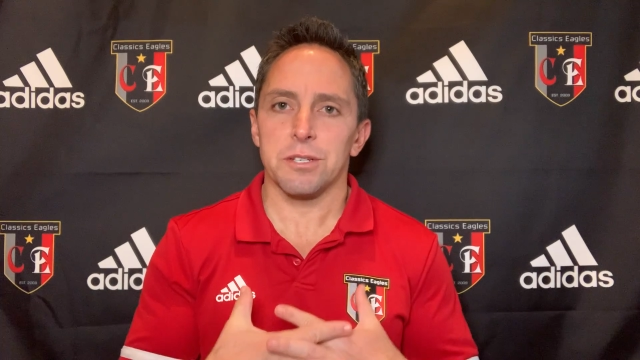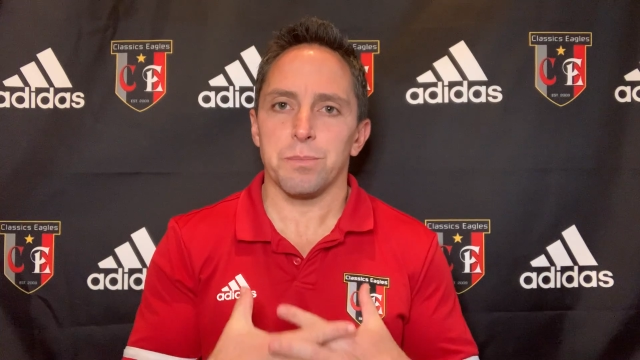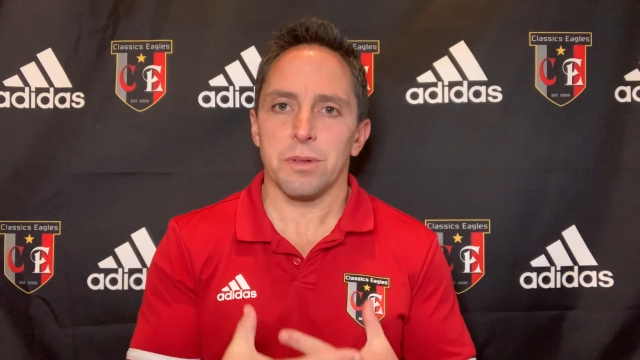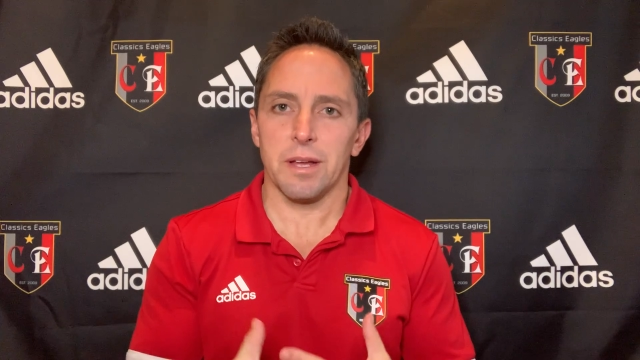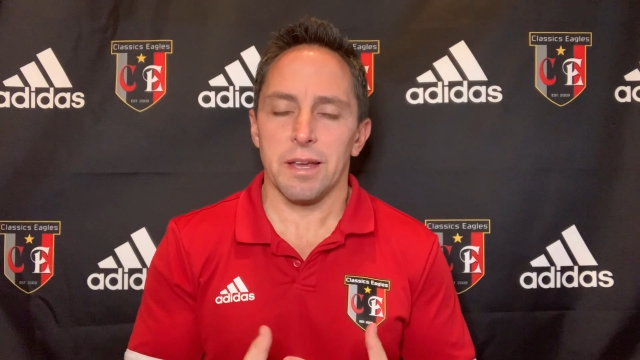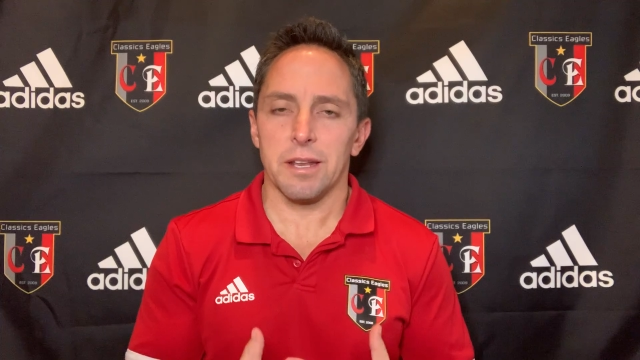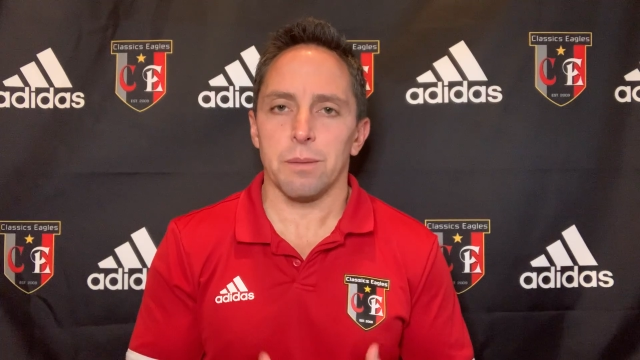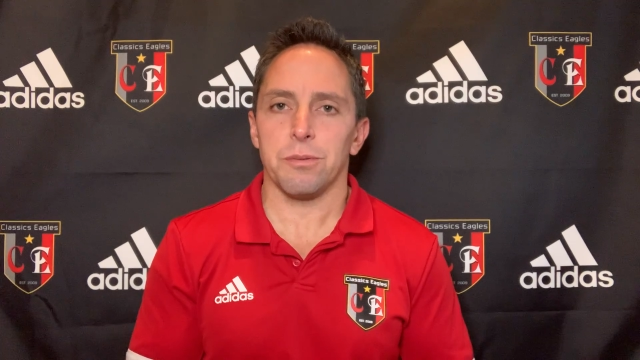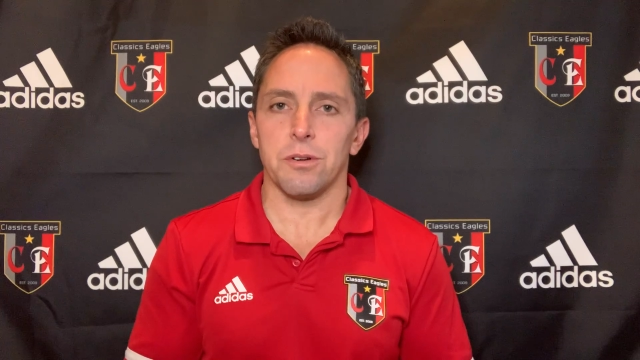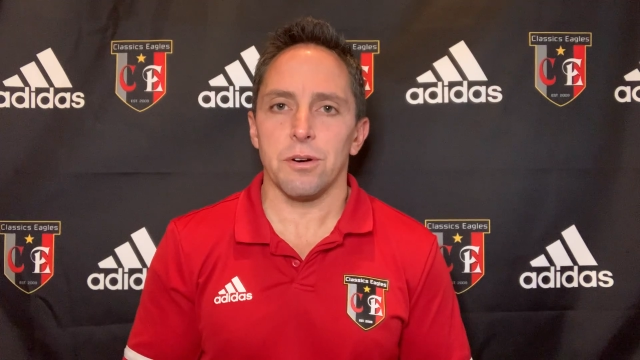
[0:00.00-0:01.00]
play and
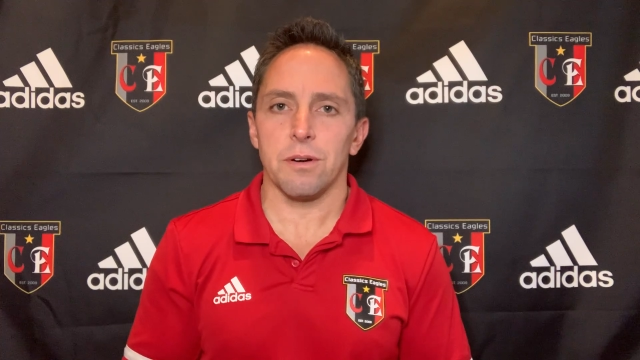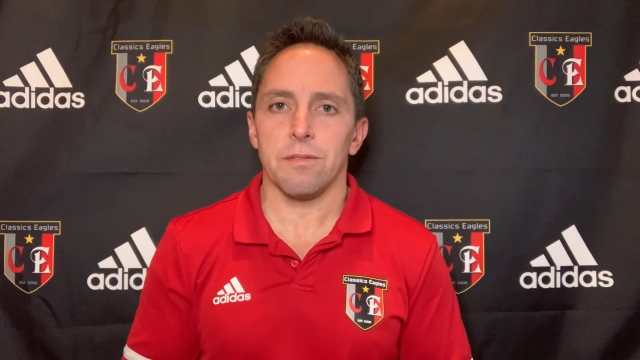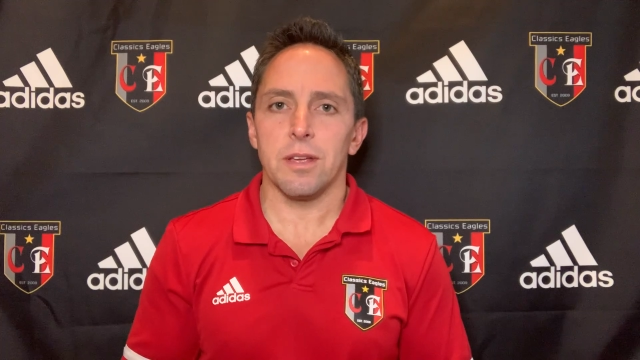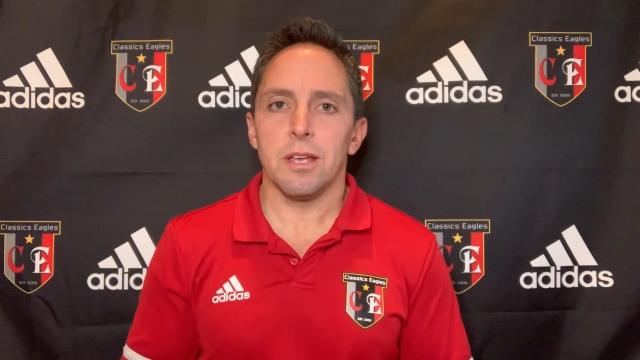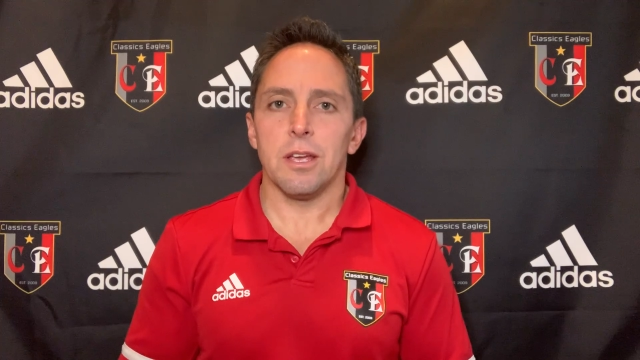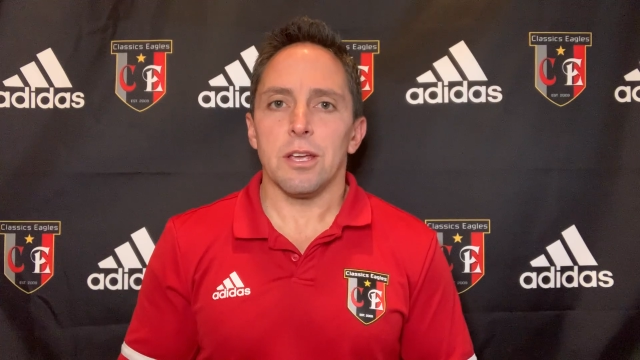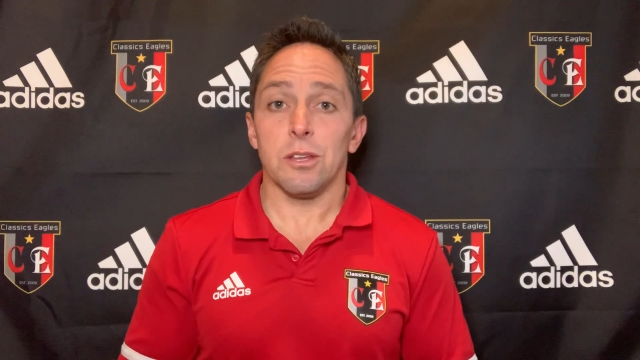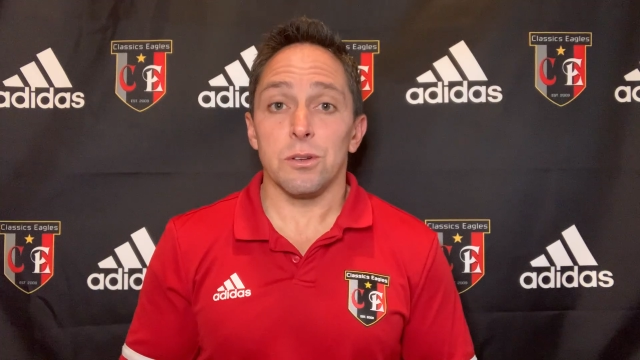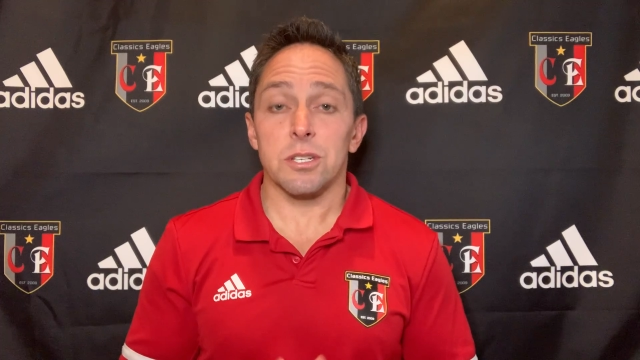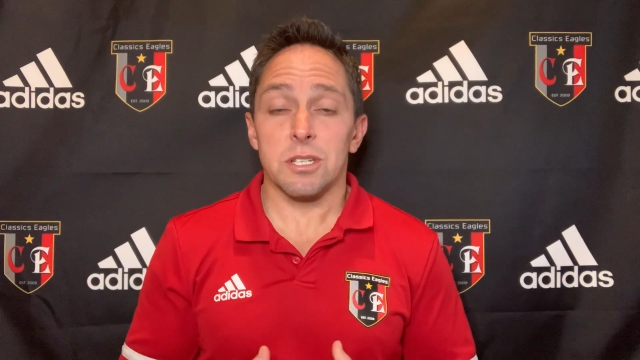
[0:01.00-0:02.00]
observe,
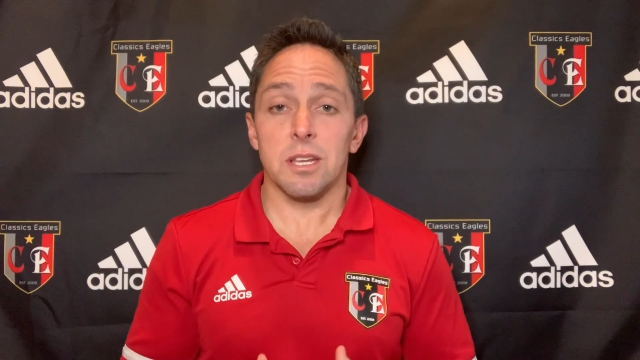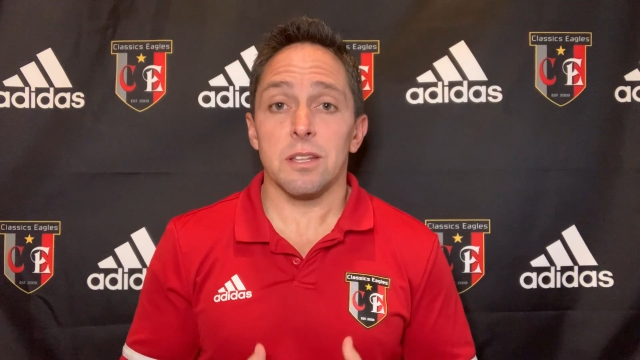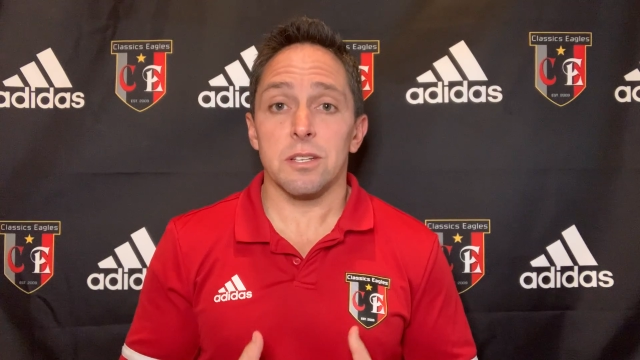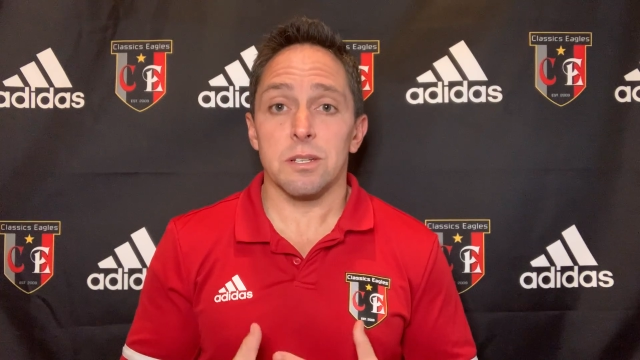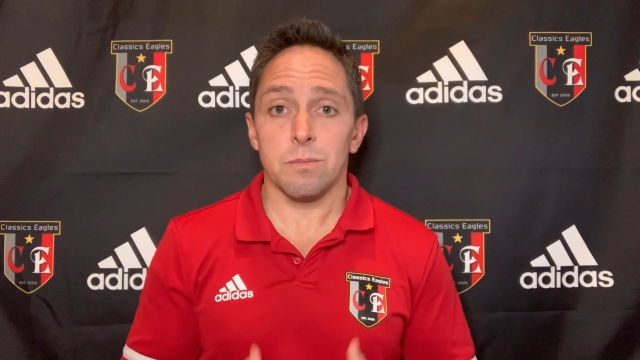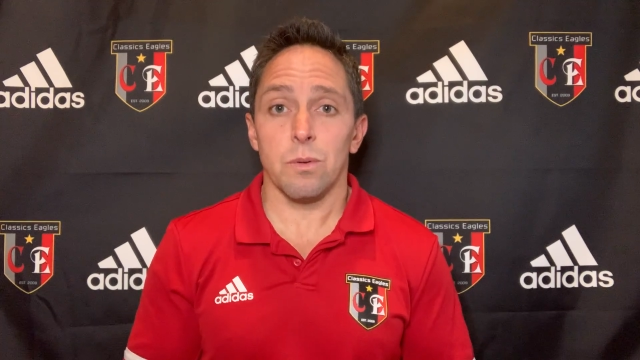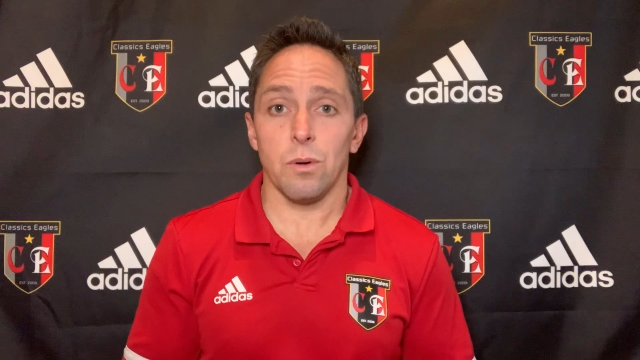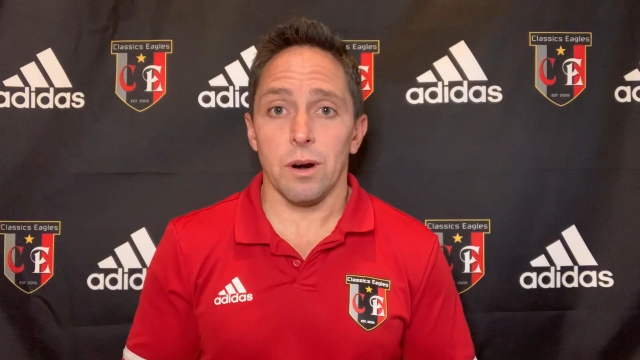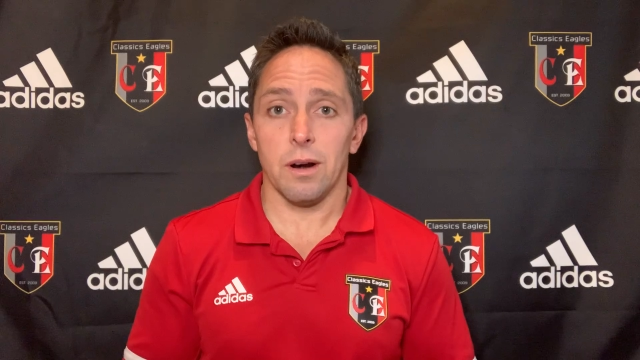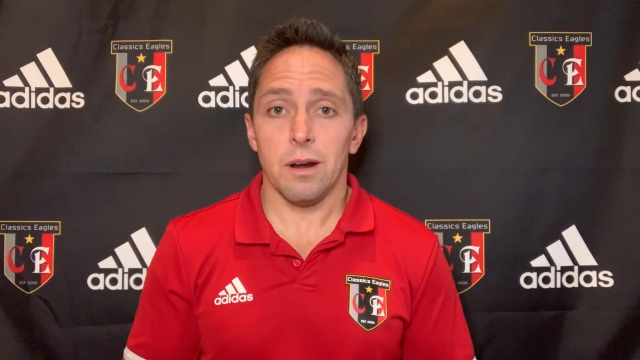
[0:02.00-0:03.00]
you'll see this
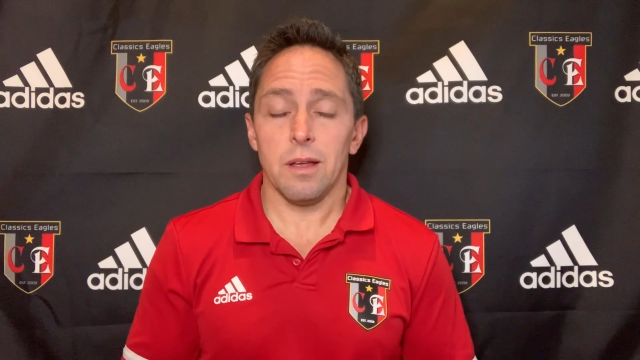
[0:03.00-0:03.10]
more.